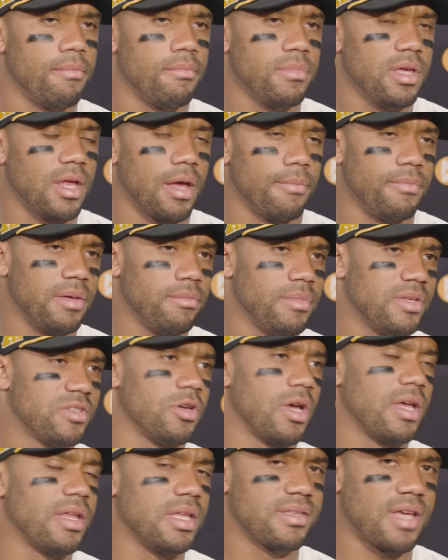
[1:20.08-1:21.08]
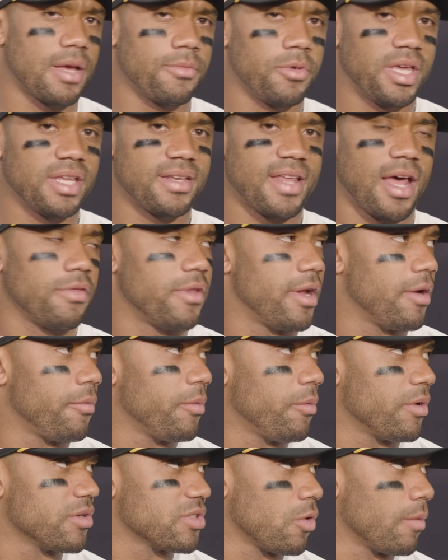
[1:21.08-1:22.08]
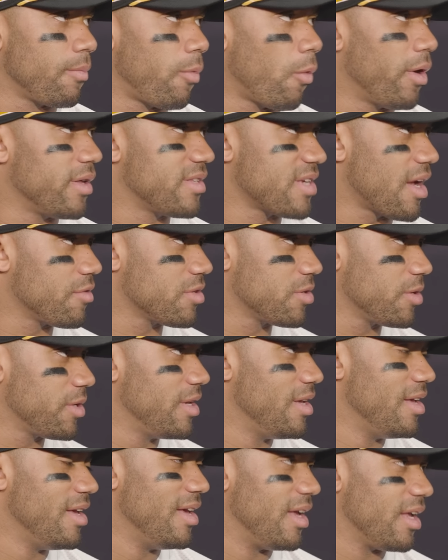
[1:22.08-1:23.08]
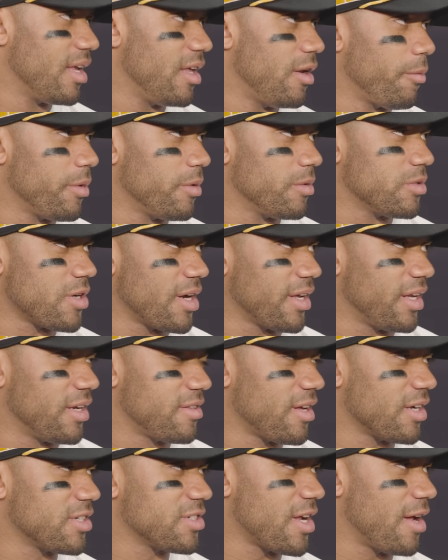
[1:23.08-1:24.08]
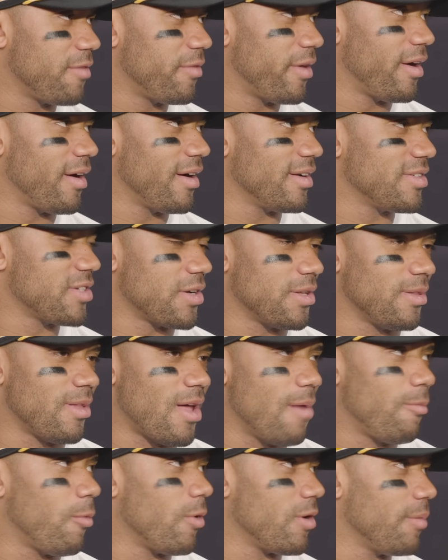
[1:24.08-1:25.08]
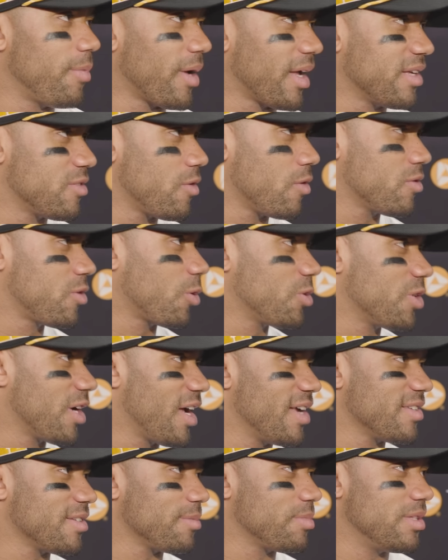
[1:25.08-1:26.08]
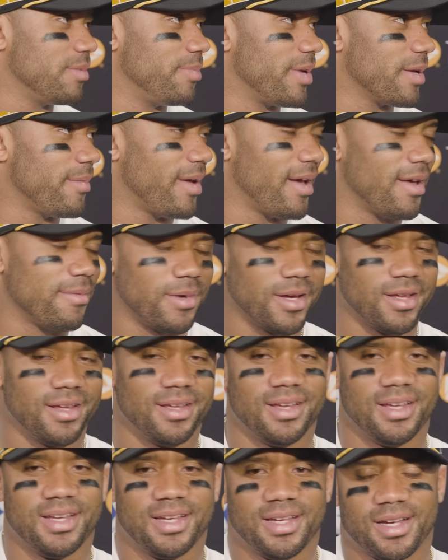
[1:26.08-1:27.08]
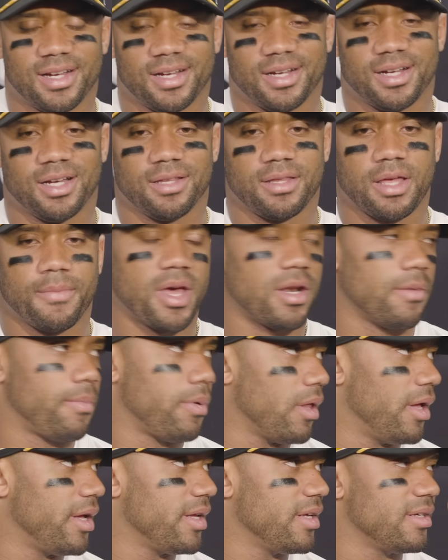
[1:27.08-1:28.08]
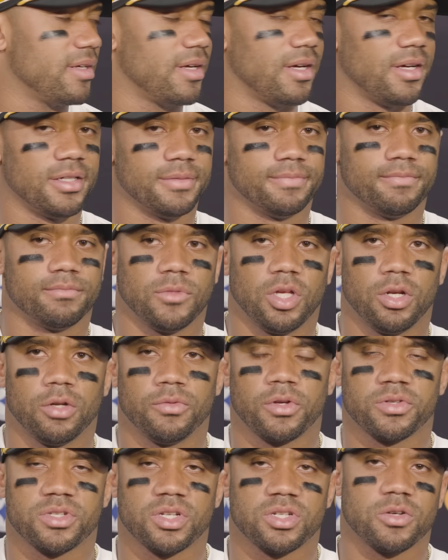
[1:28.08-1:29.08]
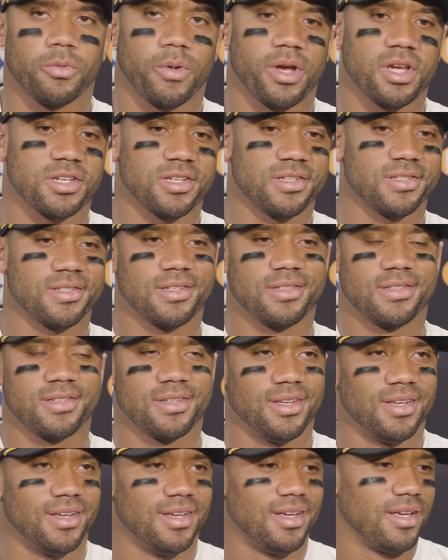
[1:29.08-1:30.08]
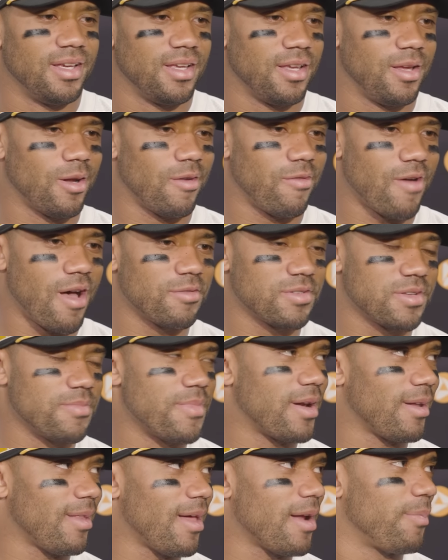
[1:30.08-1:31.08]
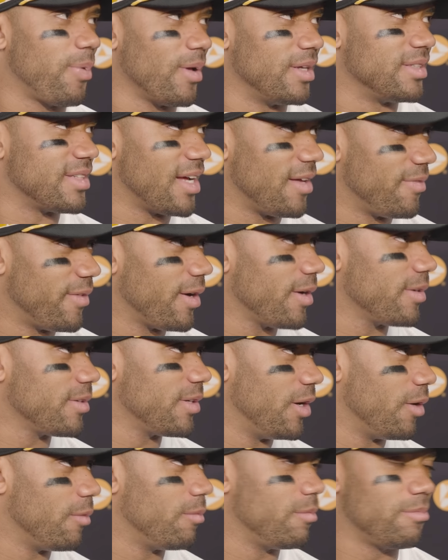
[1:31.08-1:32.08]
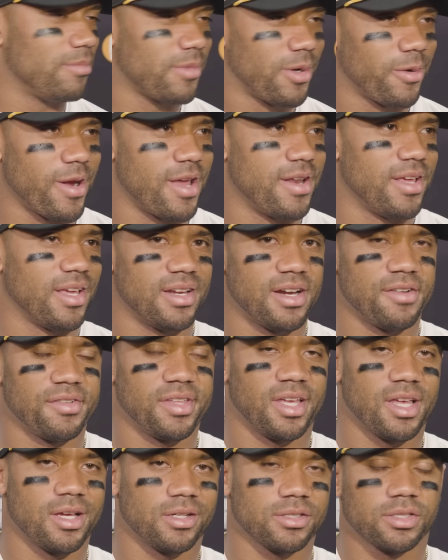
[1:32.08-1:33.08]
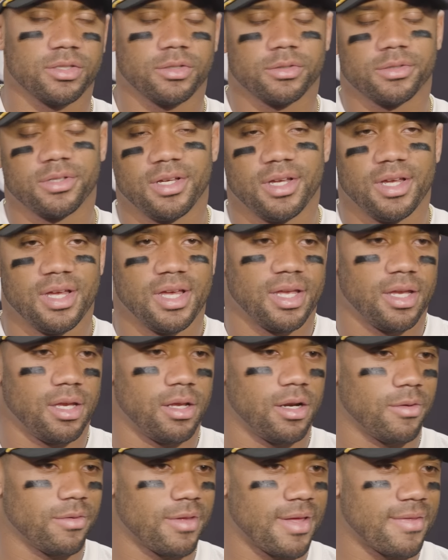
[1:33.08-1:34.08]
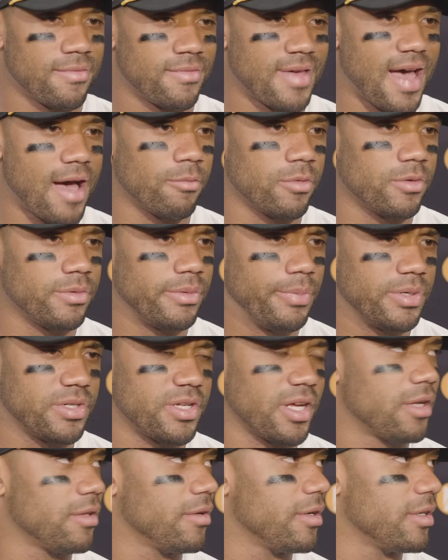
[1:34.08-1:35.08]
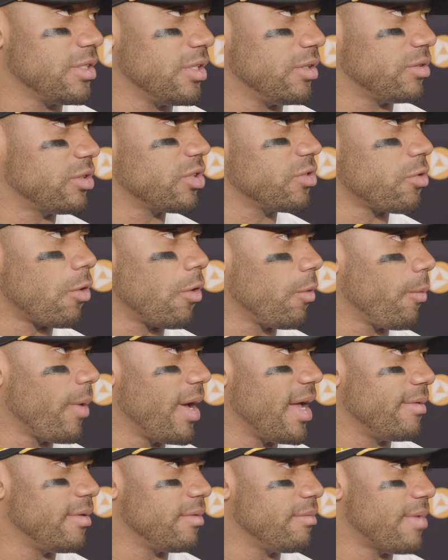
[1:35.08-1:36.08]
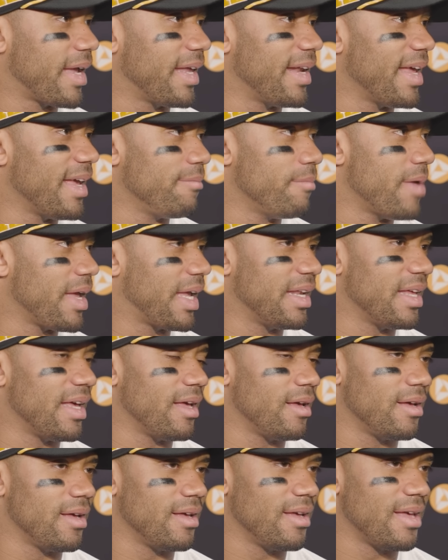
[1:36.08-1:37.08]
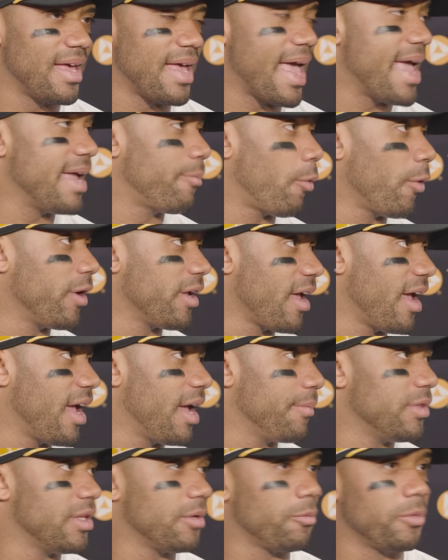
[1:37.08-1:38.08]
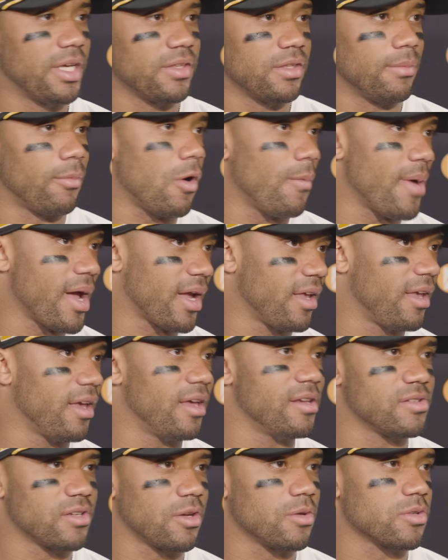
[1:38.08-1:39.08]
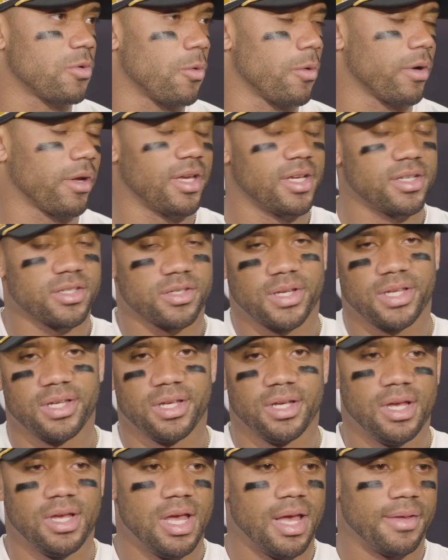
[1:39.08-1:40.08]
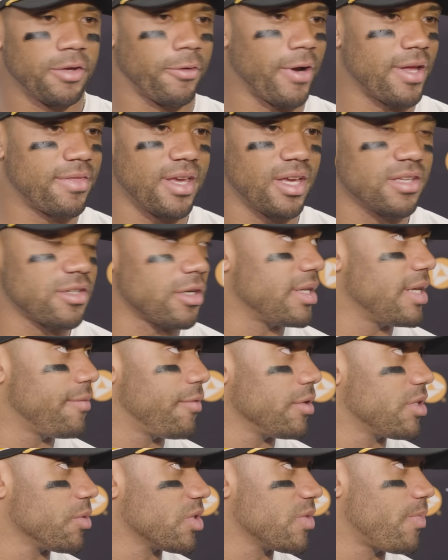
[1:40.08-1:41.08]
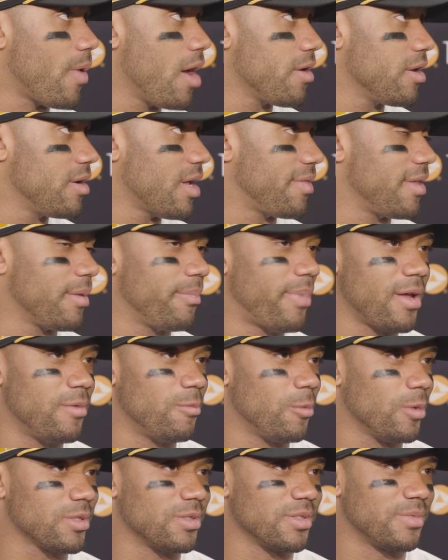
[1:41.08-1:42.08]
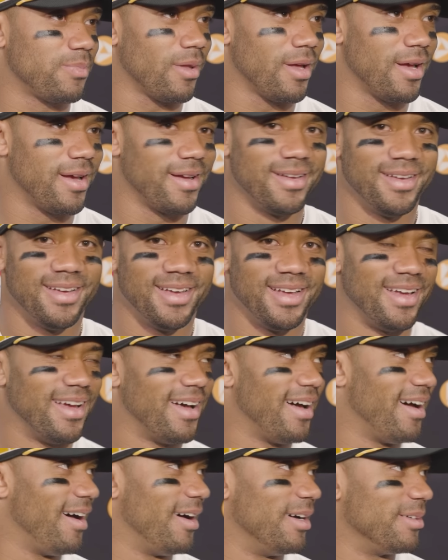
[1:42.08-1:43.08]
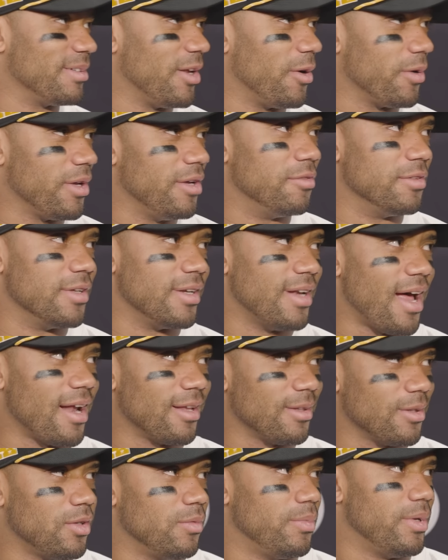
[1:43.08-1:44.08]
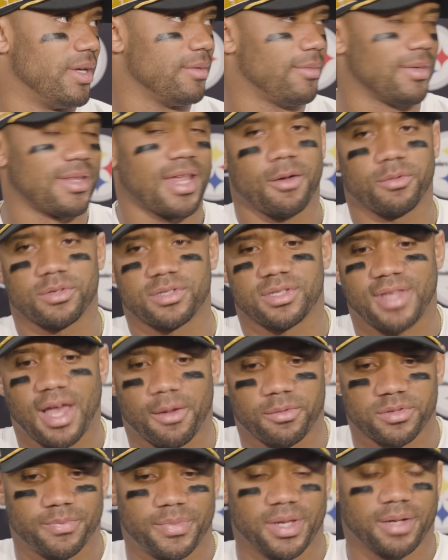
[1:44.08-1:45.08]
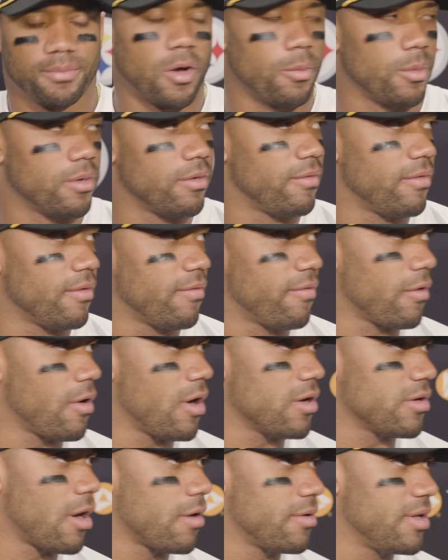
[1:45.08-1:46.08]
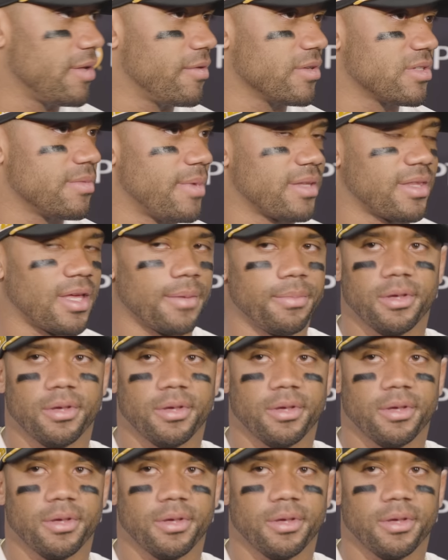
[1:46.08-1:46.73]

Yeah, me too. Anytime you get down there, we want to score points. Obviously, you know, we were trying to get a touchdown there. I tried to lob one up, like I told you guys, up to the big man, but they made a play. You know, in those situations, it's, you know, I've obviously made a lot of plays down there, you know, creating and everything else. So, you know, that one in particular, you know, just throw it away, make it an 8-point game, and then we get the ball back again and just go score again. So the great thing is our defense responded. I think Peyton Wilson's play, you know, evened it out a little bit. But that was a big moment for our defense to make that